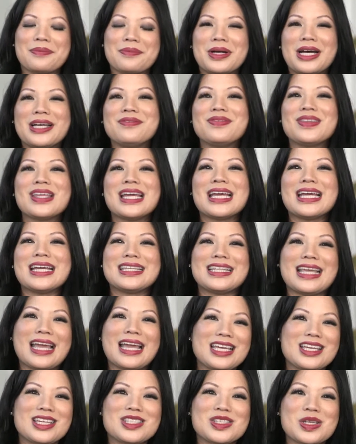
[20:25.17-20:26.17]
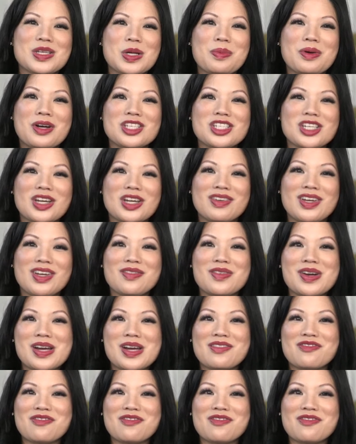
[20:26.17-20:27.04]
But thank you so much, everyone,